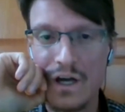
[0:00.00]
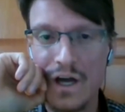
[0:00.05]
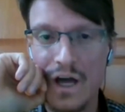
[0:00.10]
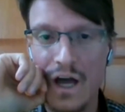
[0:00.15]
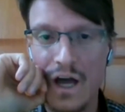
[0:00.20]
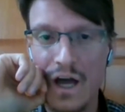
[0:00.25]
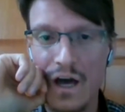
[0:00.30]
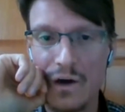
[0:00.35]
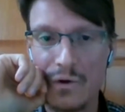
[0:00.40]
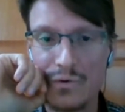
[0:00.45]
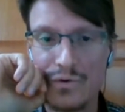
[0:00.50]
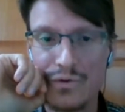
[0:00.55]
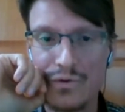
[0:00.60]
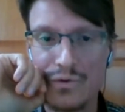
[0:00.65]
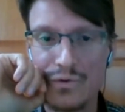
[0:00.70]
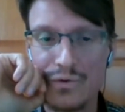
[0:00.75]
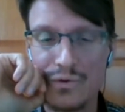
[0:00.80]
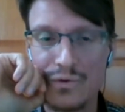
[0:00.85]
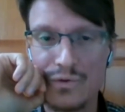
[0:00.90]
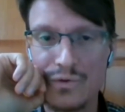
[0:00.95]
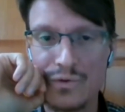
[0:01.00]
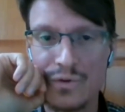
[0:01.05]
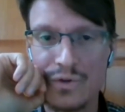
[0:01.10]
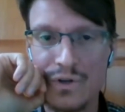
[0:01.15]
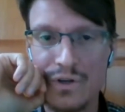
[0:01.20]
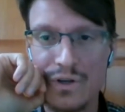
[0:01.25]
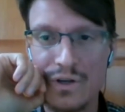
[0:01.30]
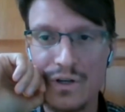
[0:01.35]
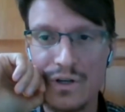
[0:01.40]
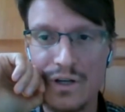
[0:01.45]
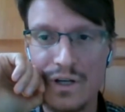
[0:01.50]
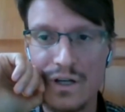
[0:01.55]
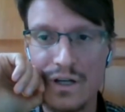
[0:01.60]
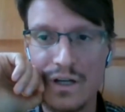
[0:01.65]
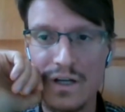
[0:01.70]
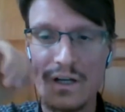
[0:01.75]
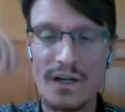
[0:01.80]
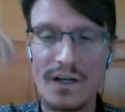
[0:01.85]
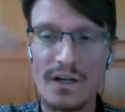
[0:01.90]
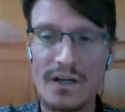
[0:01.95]
how to
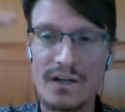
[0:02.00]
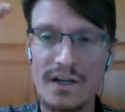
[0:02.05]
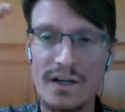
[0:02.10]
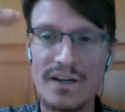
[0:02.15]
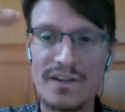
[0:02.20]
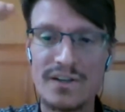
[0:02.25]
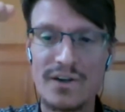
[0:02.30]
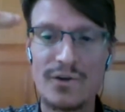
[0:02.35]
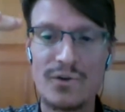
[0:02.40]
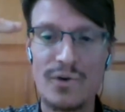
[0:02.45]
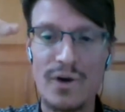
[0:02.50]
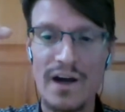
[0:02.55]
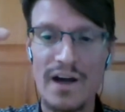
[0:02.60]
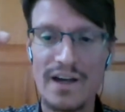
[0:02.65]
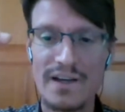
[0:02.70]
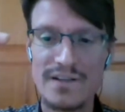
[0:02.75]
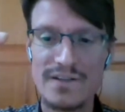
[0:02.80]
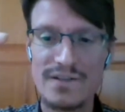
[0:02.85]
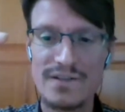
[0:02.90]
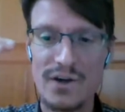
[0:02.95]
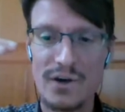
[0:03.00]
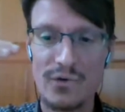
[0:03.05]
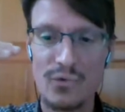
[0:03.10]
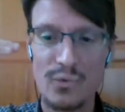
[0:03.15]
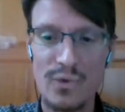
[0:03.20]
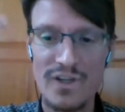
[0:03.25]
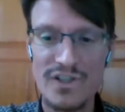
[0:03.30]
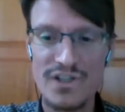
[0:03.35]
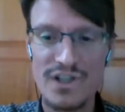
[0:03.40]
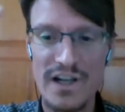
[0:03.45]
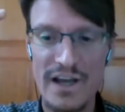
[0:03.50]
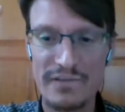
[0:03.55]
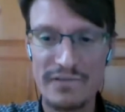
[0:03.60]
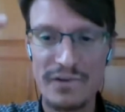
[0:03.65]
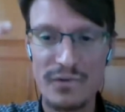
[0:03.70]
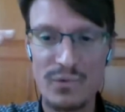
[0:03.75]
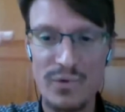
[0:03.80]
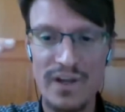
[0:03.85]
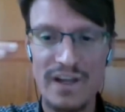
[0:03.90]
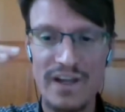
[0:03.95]
categorize on which
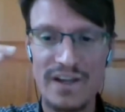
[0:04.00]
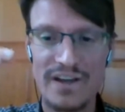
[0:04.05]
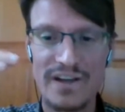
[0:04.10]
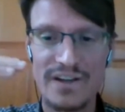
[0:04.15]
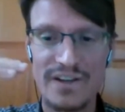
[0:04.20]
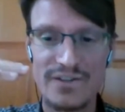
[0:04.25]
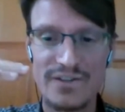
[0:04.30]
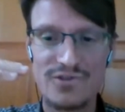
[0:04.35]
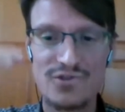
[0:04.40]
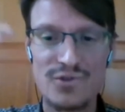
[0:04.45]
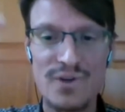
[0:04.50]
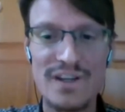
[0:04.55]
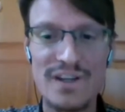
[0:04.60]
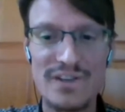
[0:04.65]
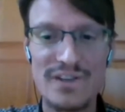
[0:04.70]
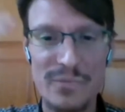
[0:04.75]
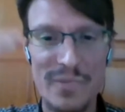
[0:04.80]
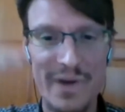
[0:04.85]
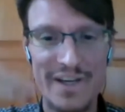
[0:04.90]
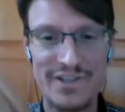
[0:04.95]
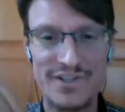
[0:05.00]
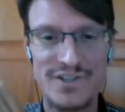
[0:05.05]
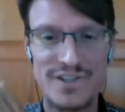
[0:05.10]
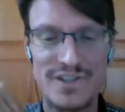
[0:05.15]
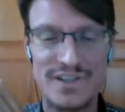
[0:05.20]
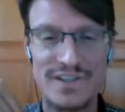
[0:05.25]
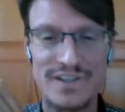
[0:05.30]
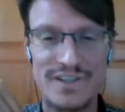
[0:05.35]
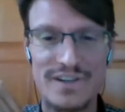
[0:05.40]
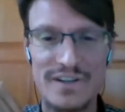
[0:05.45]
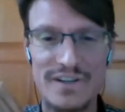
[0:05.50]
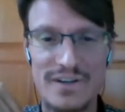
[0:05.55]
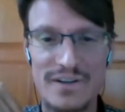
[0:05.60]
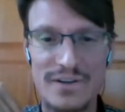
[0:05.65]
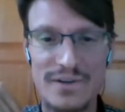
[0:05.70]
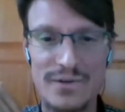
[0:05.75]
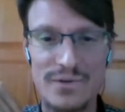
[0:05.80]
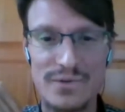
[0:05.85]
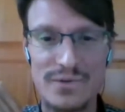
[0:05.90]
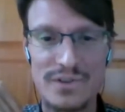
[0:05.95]
level we treat the patient
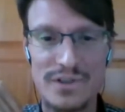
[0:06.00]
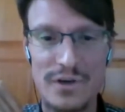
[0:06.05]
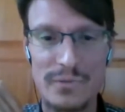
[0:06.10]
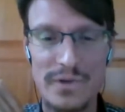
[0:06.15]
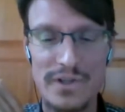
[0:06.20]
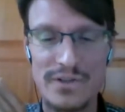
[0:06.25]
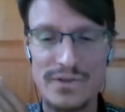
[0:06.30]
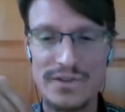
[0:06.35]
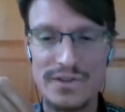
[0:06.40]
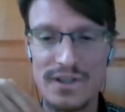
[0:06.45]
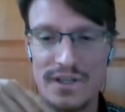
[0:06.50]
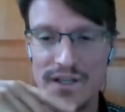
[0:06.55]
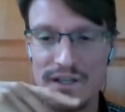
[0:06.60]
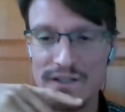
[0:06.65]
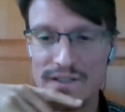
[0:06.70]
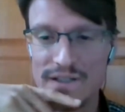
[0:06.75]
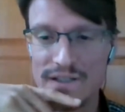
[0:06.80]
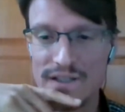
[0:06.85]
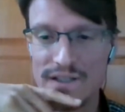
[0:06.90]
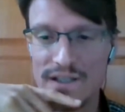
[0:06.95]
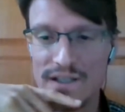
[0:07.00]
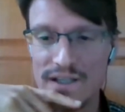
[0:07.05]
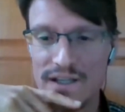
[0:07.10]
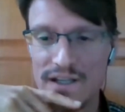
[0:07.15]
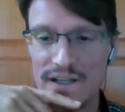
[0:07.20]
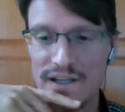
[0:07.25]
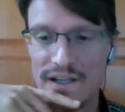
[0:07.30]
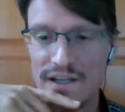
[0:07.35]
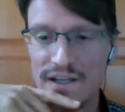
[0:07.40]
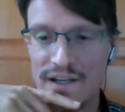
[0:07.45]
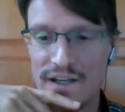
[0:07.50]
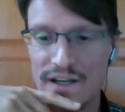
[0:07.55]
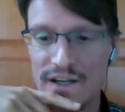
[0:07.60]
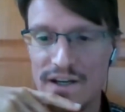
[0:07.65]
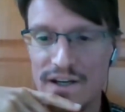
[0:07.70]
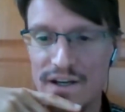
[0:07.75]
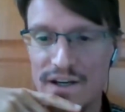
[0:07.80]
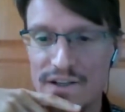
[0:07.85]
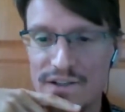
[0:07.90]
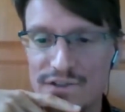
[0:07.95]
who's coming to see us.
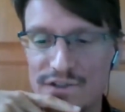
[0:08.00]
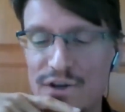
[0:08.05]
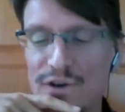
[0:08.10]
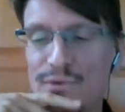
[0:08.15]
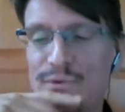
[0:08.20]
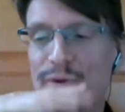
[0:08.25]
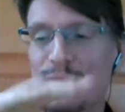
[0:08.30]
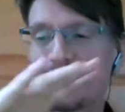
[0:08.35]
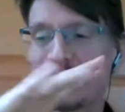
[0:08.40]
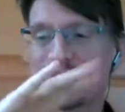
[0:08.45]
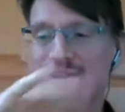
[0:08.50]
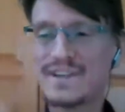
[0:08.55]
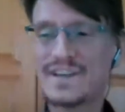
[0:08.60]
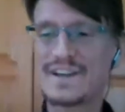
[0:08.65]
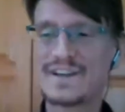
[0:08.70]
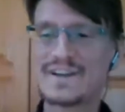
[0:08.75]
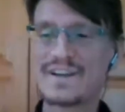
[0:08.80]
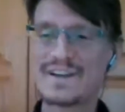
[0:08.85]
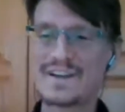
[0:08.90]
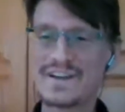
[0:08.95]
So we will see.